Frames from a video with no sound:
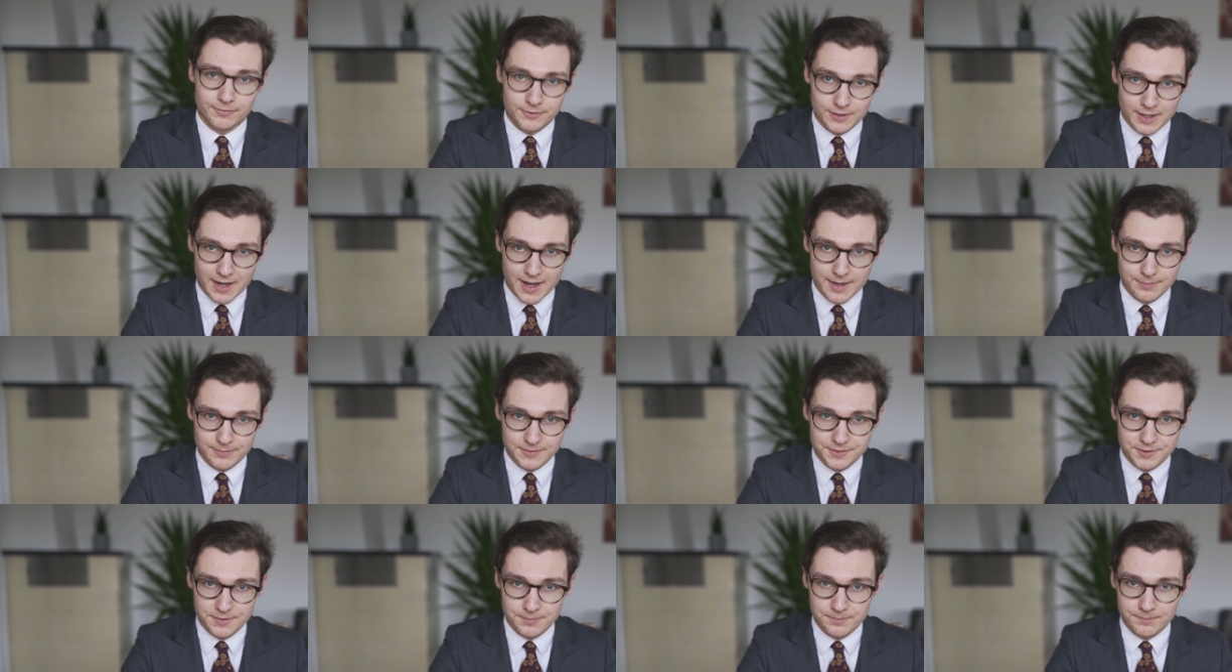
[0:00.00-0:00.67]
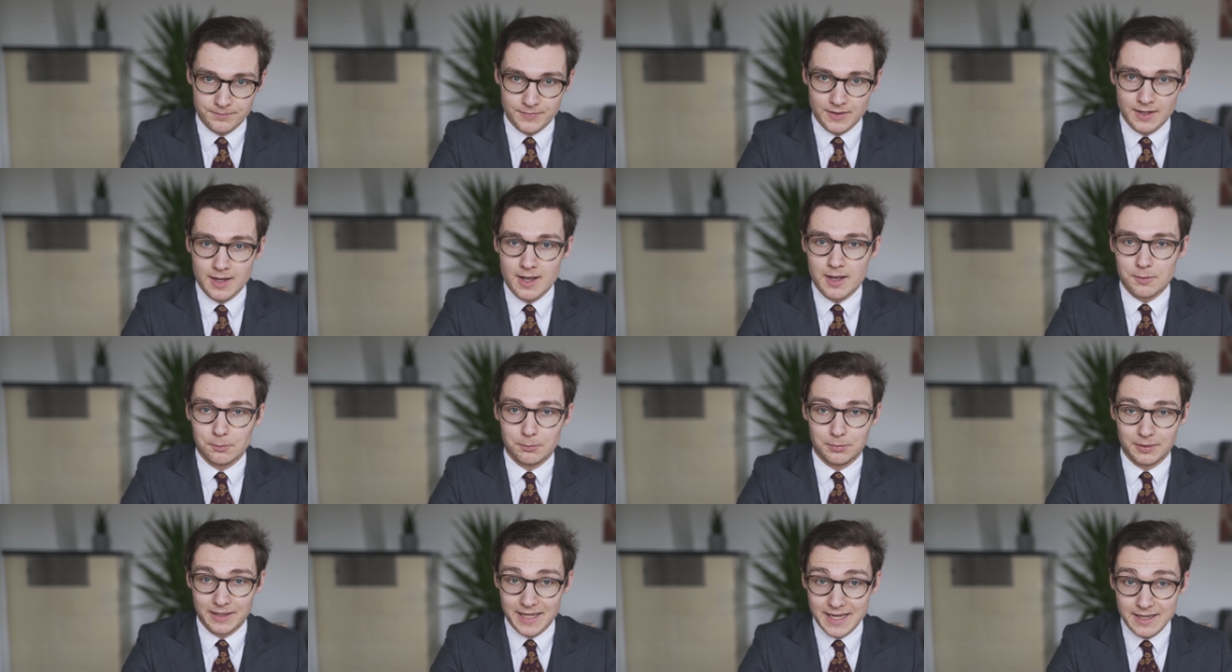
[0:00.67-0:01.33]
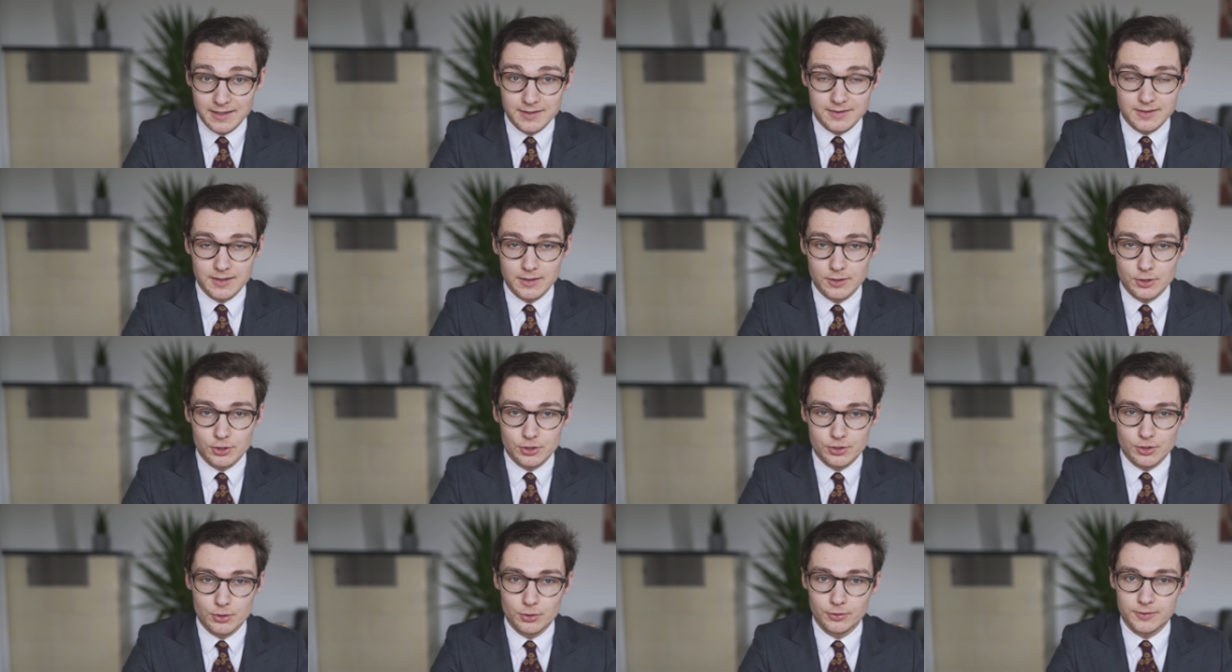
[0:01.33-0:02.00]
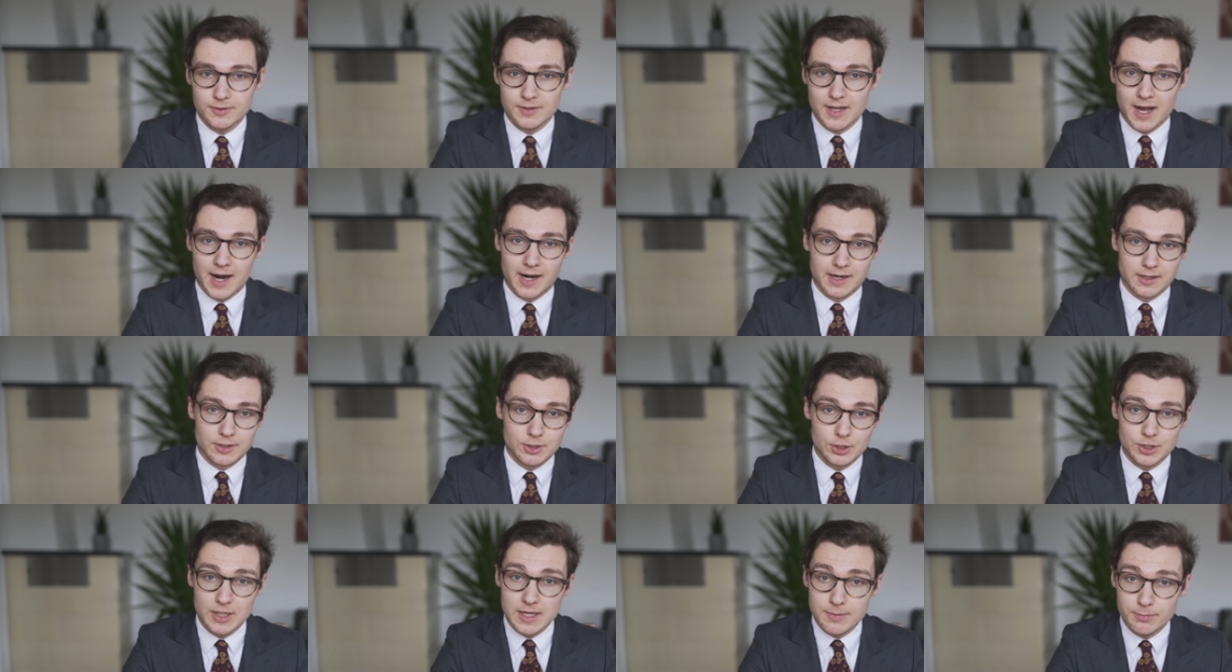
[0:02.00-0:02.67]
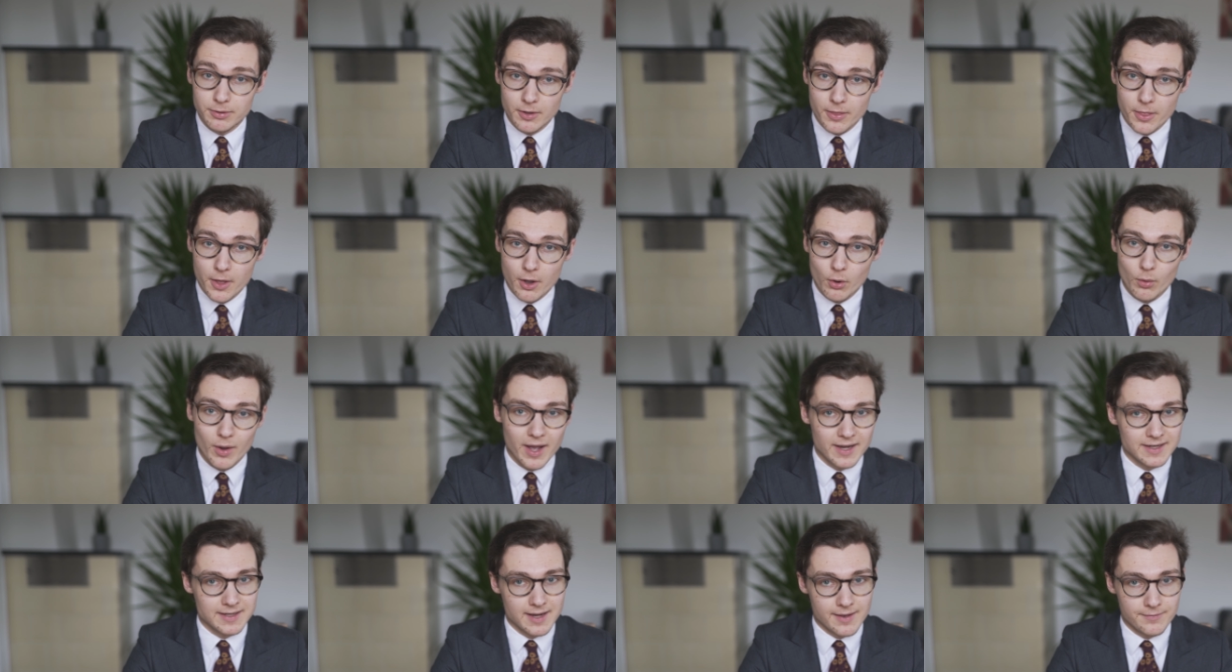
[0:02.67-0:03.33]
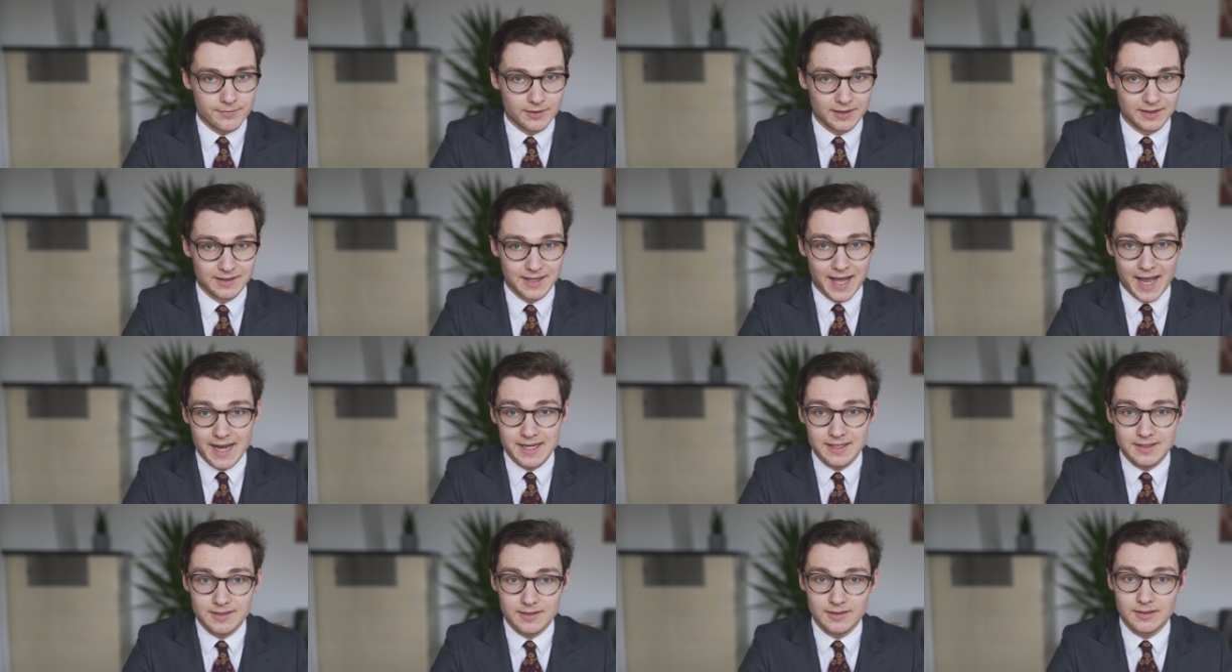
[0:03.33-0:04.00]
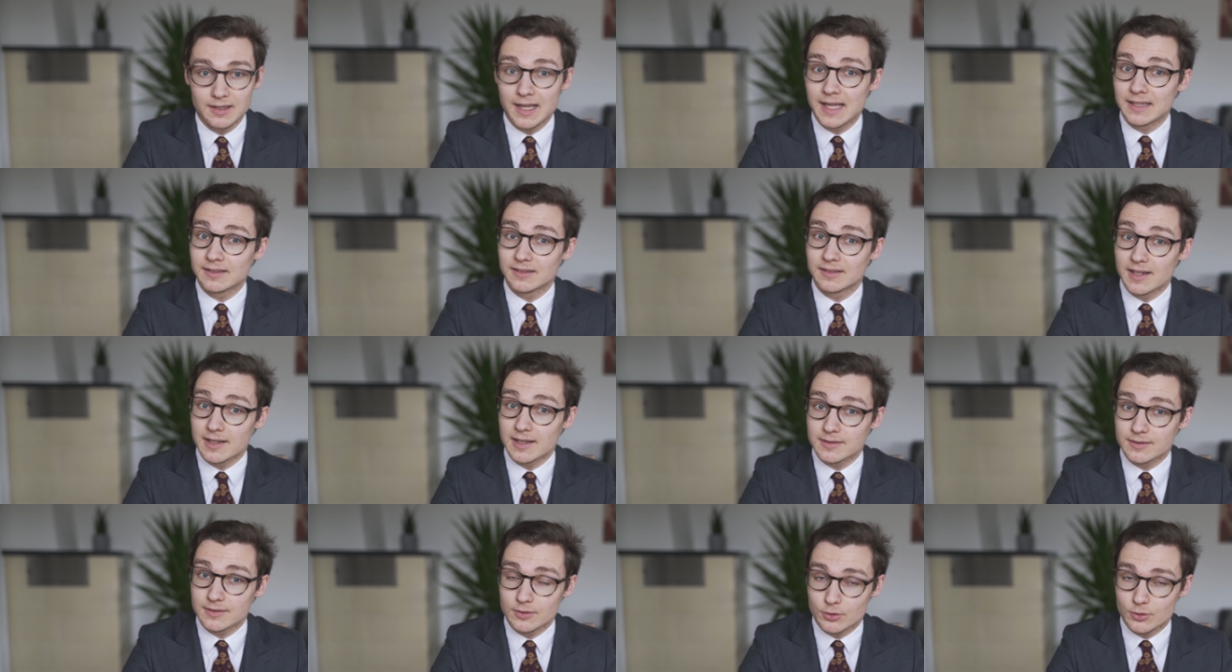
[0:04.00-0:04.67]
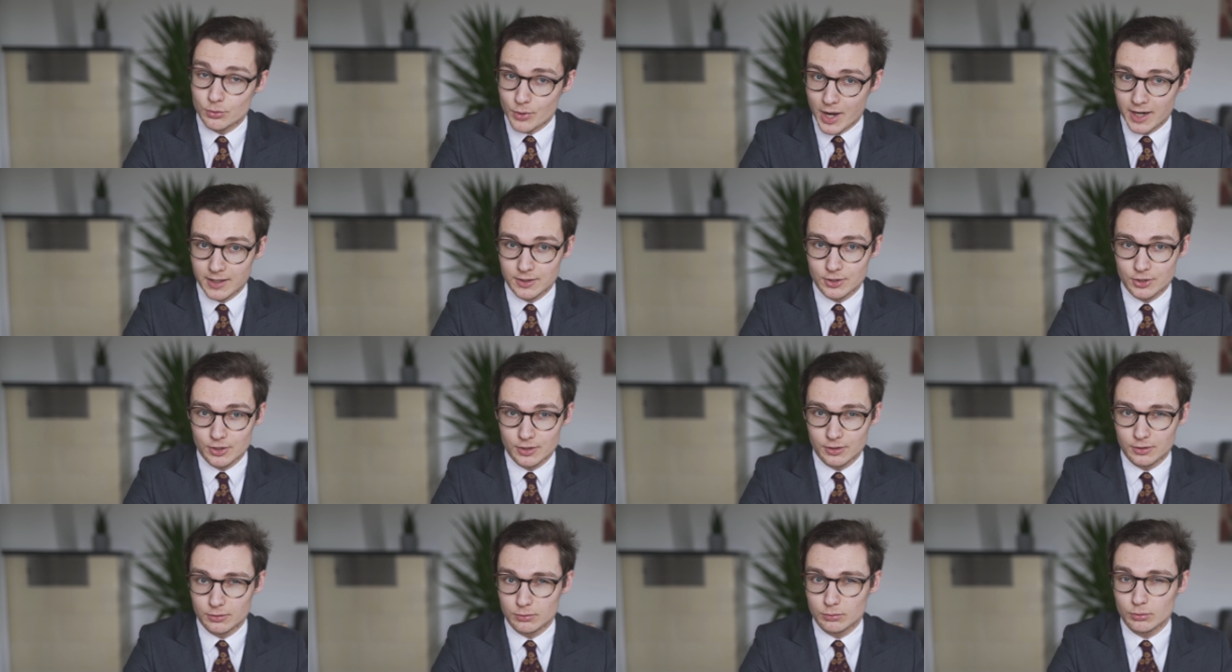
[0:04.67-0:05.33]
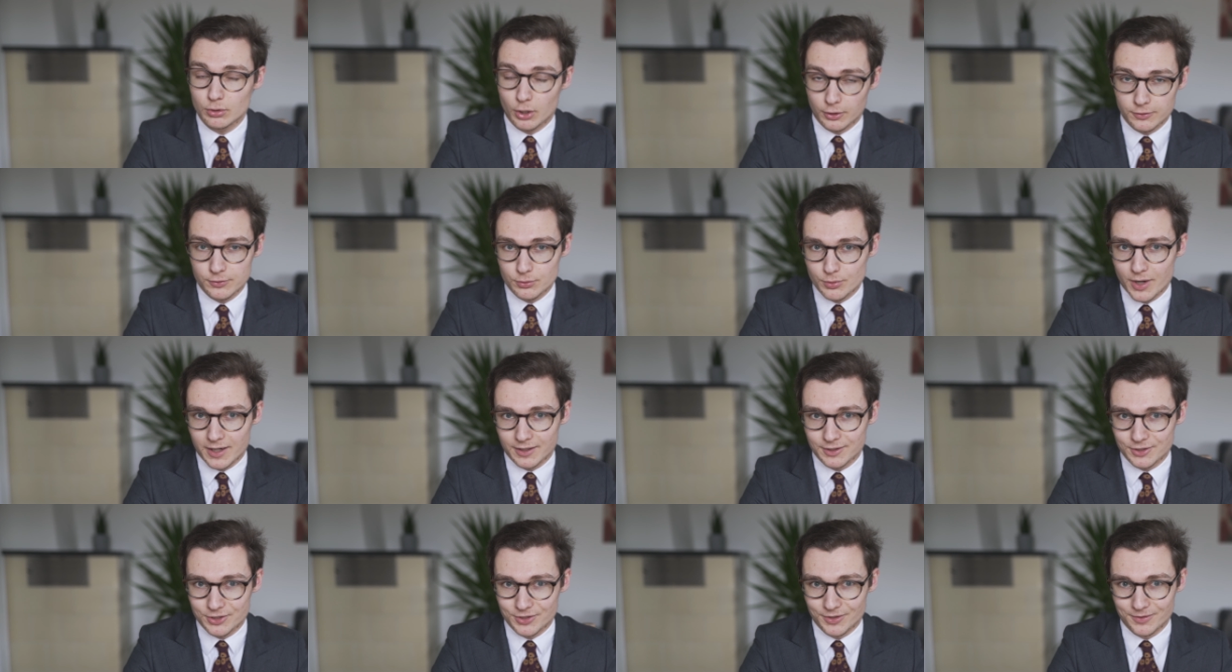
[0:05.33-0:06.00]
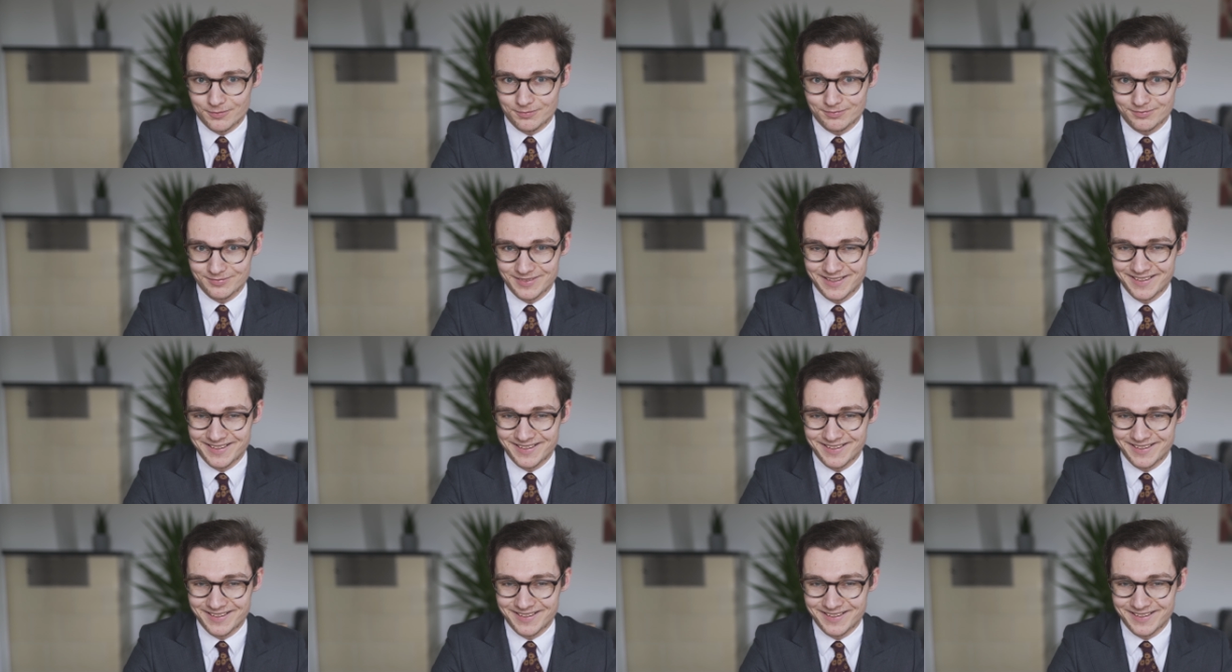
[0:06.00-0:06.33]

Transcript: of times. Blake stitched shoes are cheaper though and have a lighter and less structured construction.